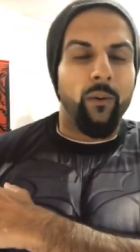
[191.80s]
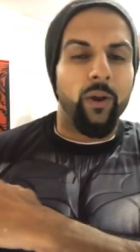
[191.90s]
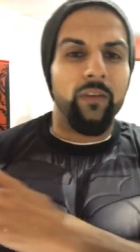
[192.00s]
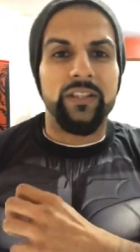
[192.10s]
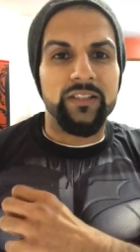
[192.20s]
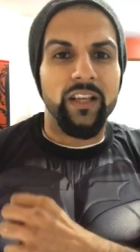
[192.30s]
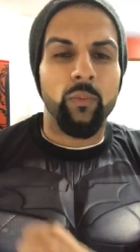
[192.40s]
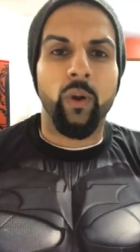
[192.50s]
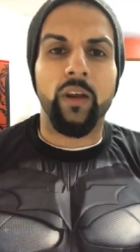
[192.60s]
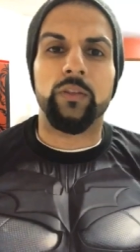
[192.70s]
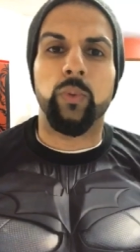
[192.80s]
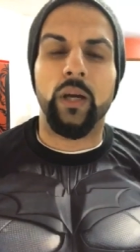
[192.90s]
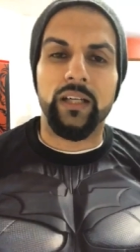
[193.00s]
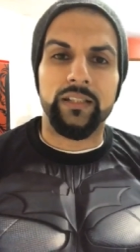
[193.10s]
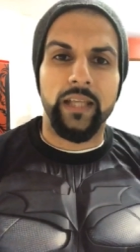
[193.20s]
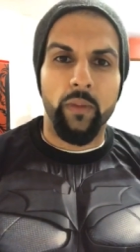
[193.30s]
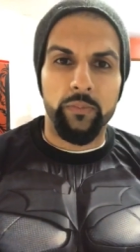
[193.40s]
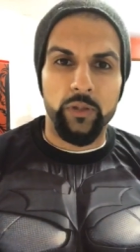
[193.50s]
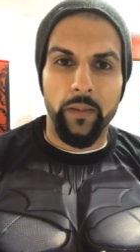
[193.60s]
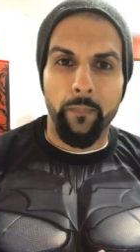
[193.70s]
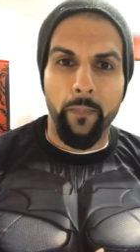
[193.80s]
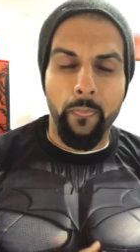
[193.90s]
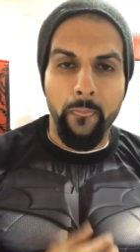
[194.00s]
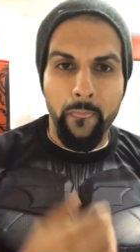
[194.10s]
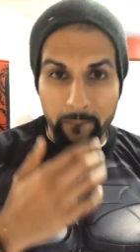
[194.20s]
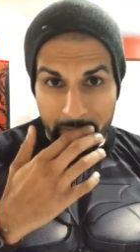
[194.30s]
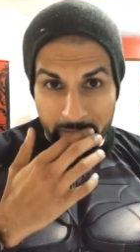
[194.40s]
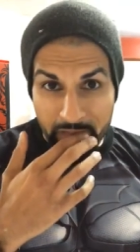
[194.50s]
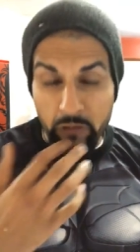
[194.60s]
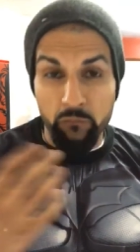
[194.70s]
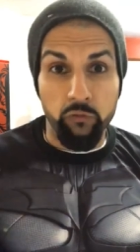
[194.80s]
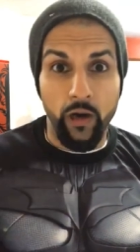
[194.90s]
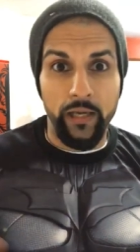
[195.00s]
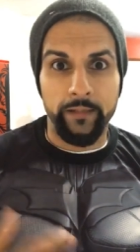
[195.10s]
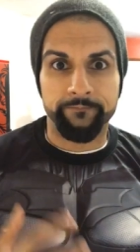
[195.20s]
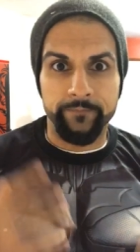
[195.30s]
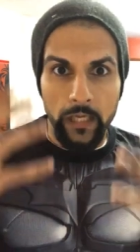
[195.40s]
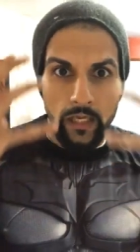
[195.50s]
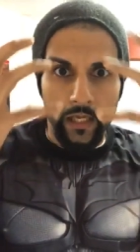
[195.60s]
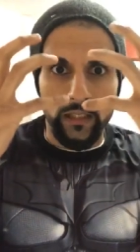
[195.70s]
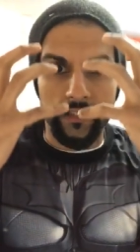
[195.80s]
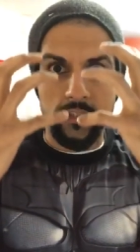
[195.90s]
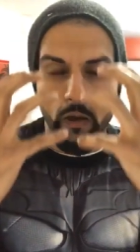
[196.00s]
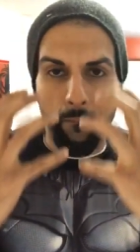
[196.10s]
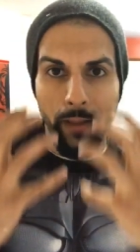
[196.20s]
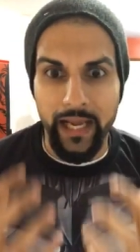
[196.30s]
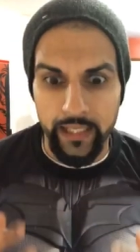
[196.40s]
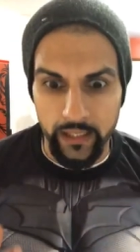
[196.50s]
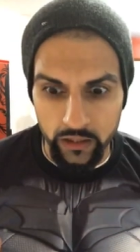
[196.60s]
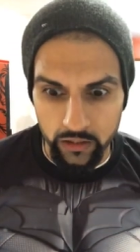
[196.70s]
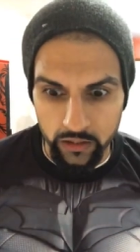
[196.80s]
All of a sudden, one of his workers came up to him, running in a state of panic.